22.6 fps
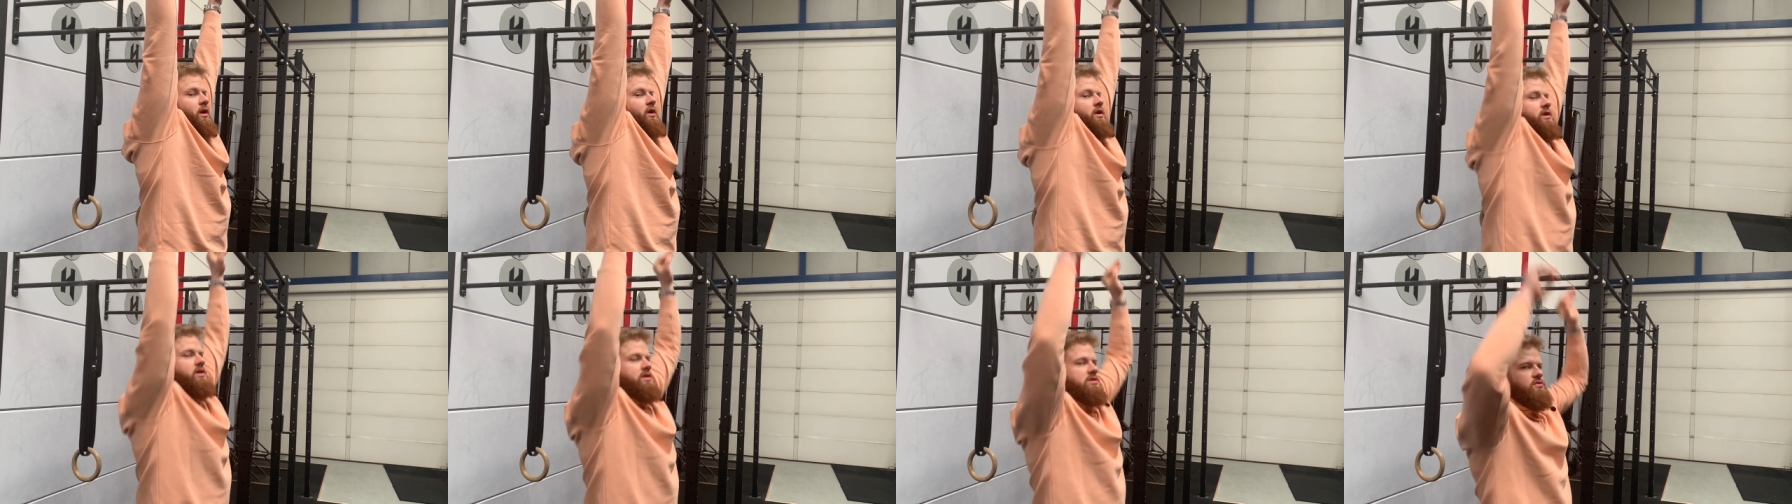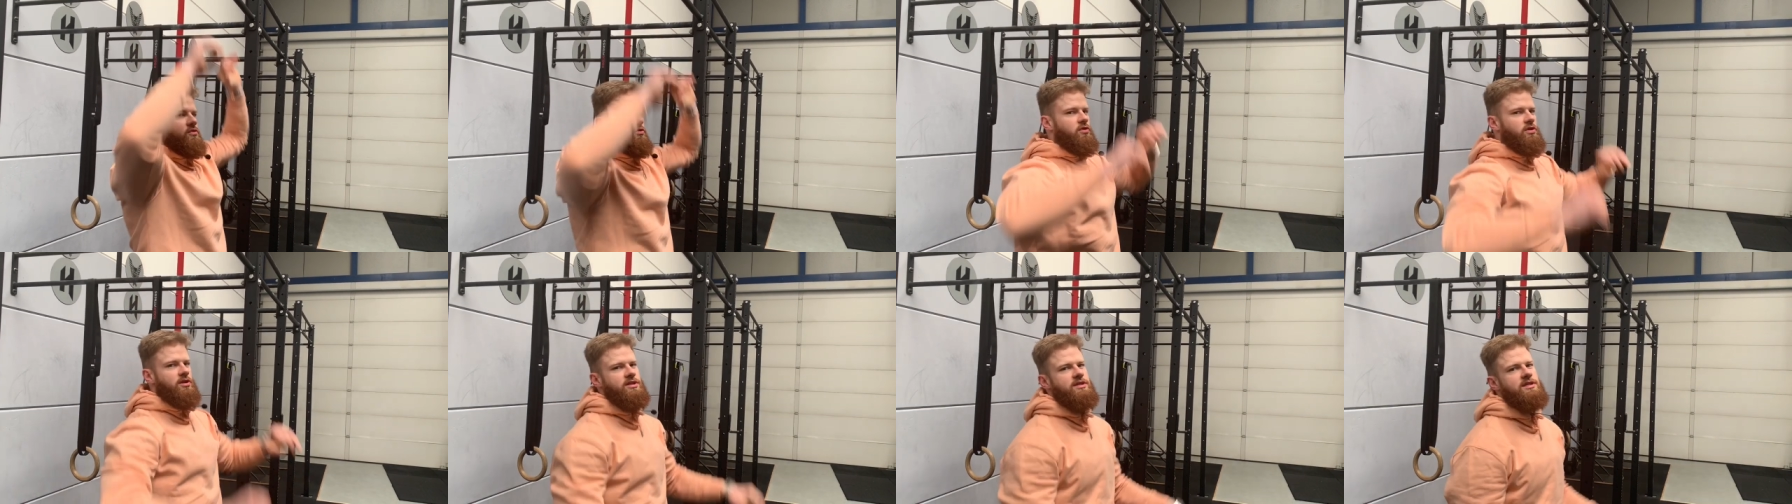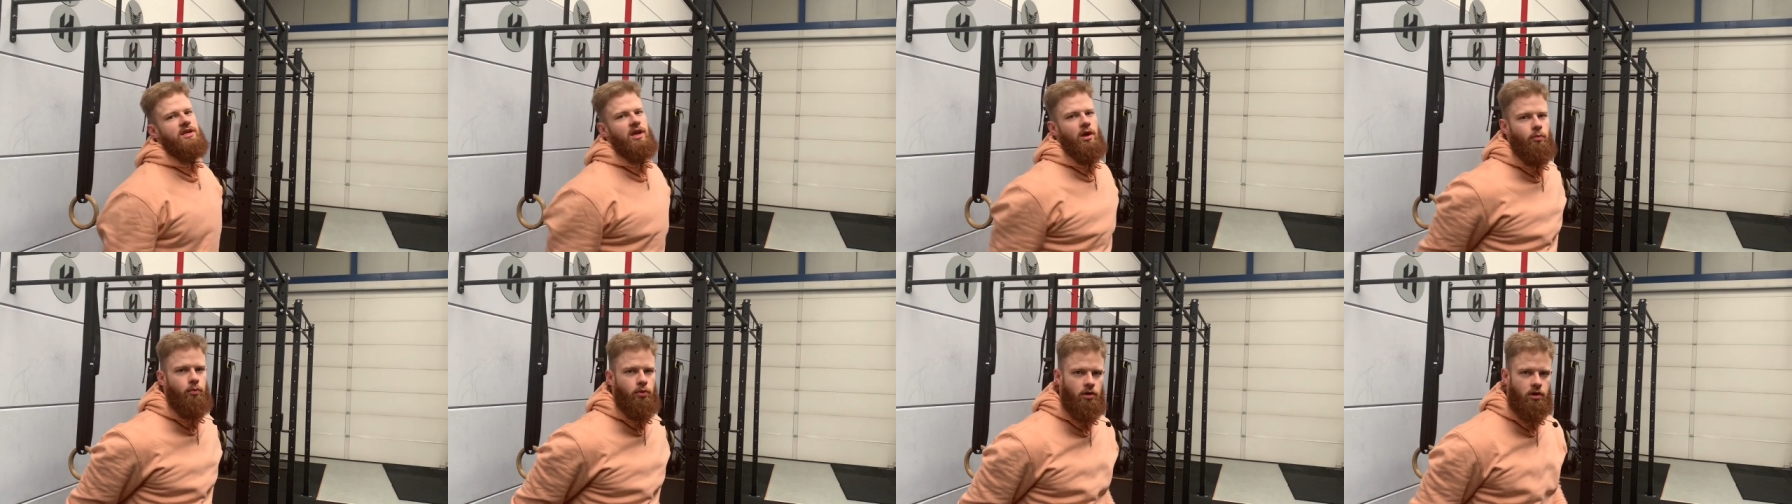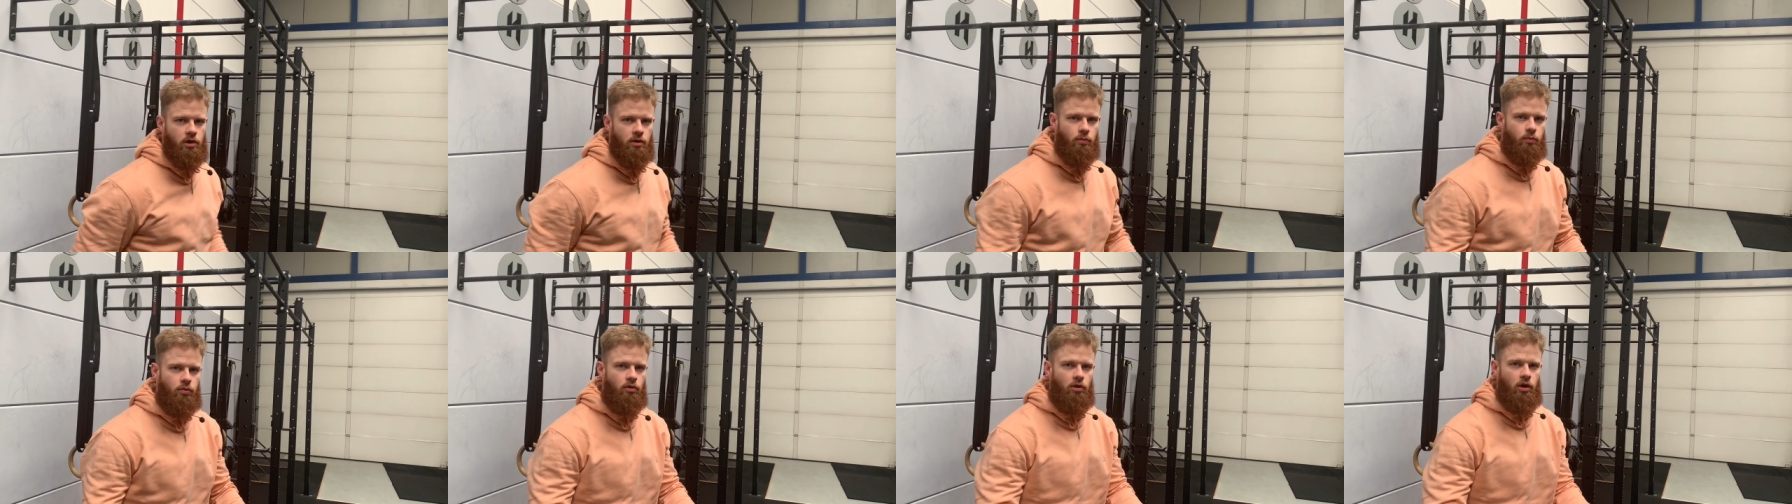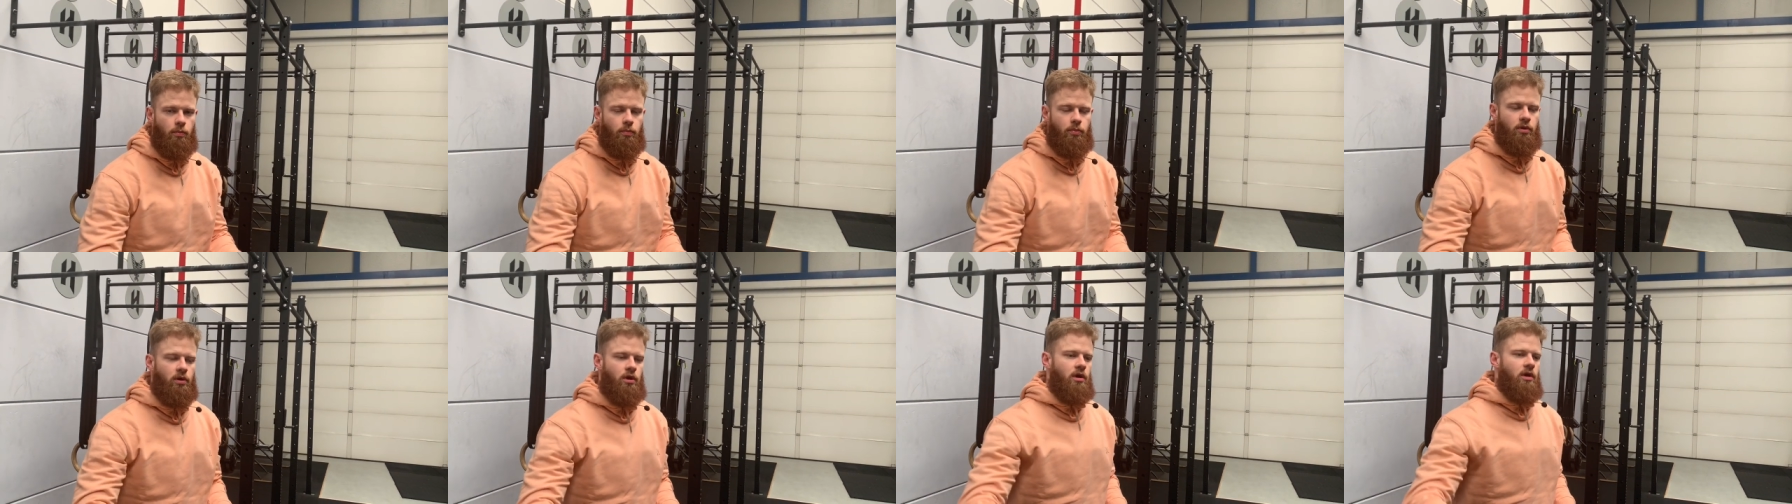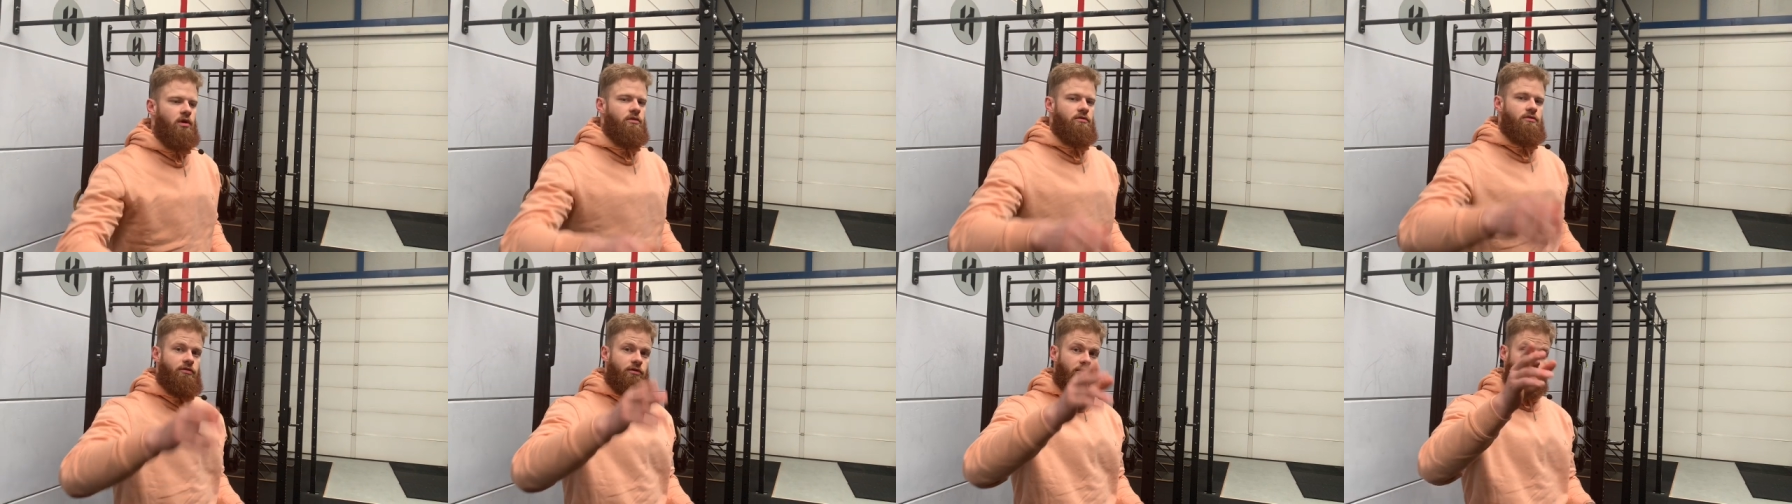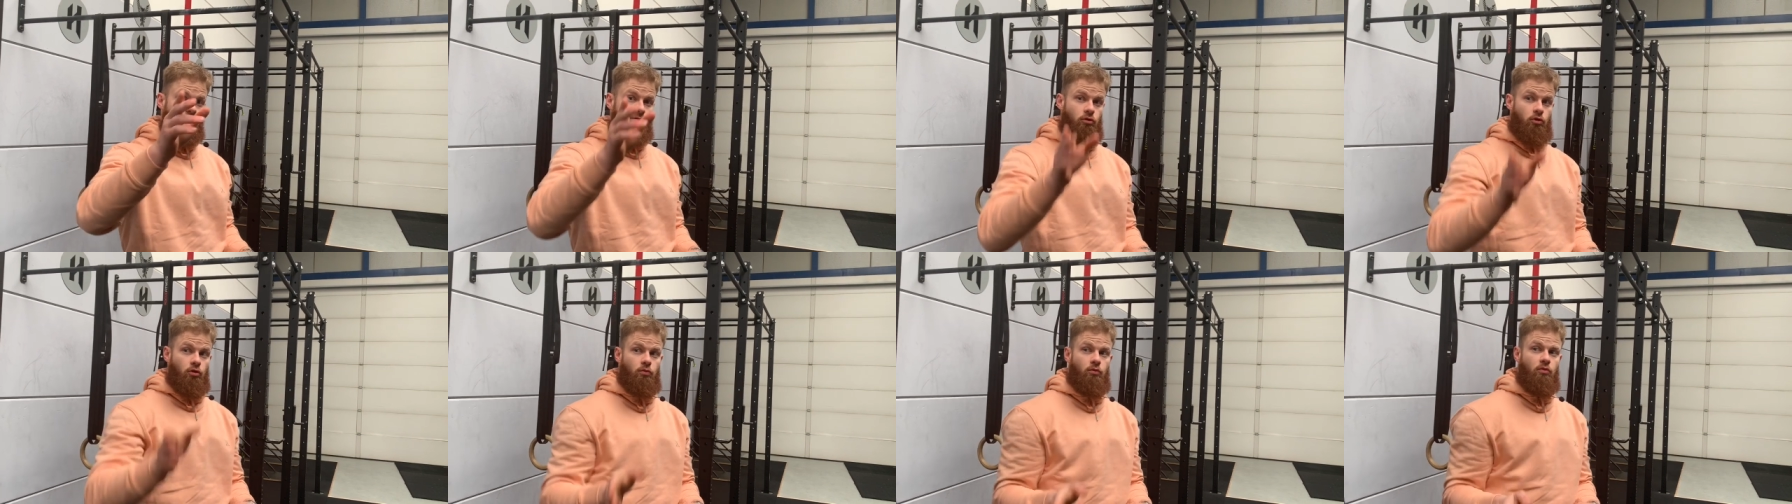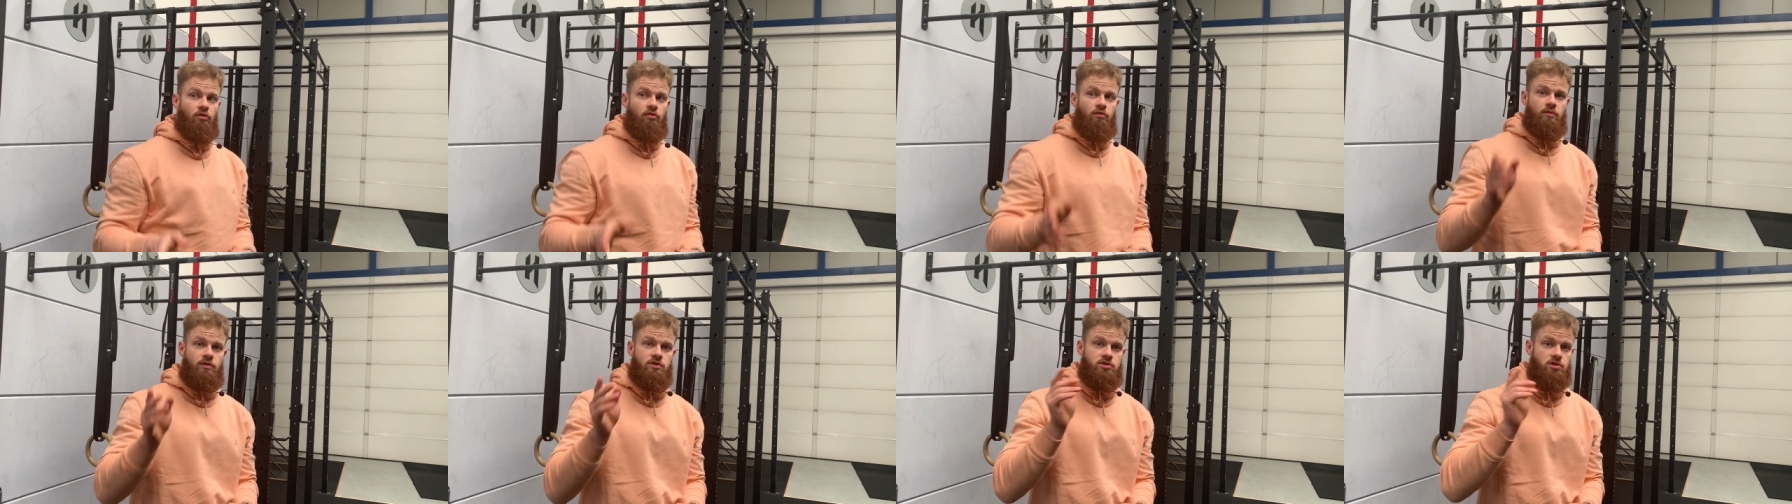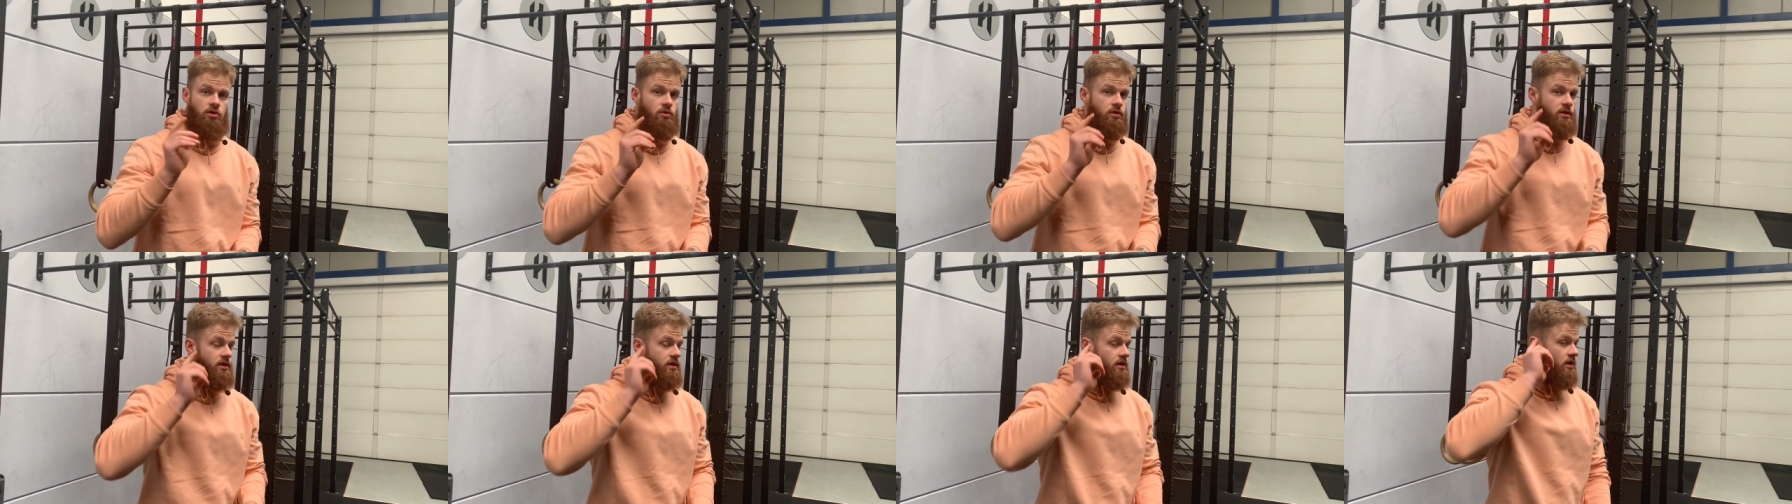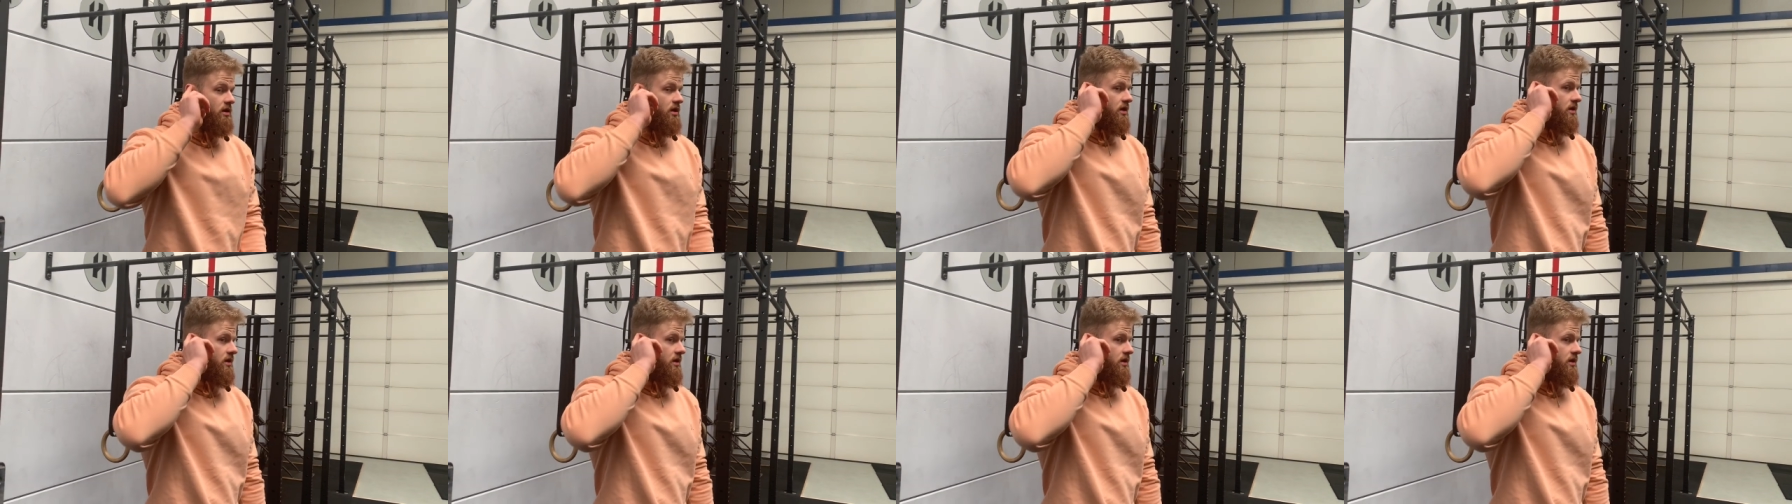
That's for the scapular pull-up. Vertical movements only,